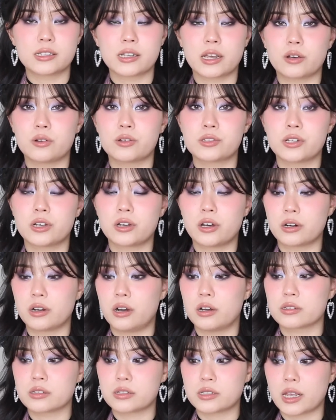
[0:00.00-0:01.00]
I also got it
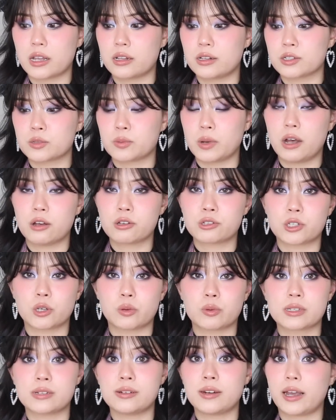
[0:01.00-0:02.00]
on sale as well, so
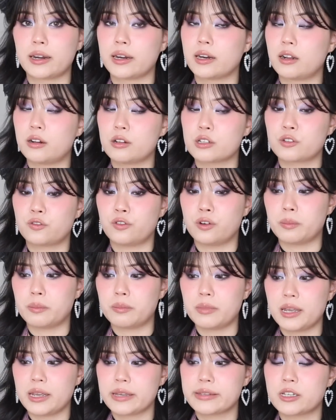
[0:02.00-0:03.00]
it was $90 for
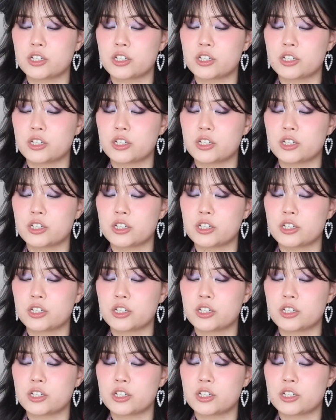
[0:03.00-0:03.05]
me.